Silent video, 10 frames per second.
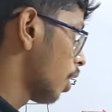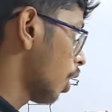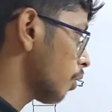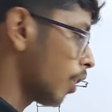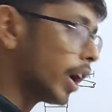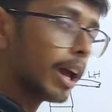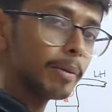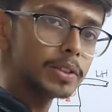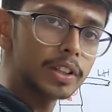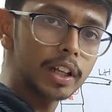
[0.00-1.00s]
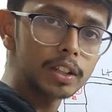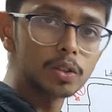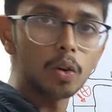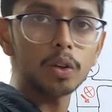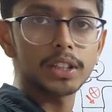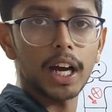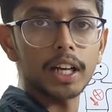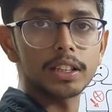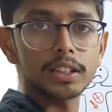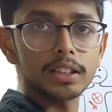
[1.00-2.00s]
or what happens when there is no
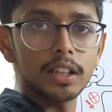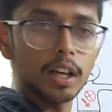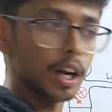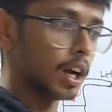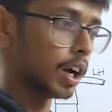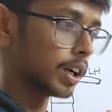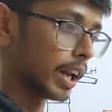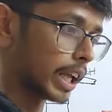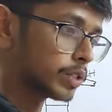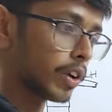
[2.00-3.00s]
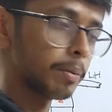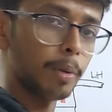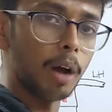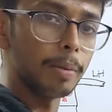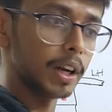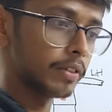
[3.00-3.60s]
charge transferring properly?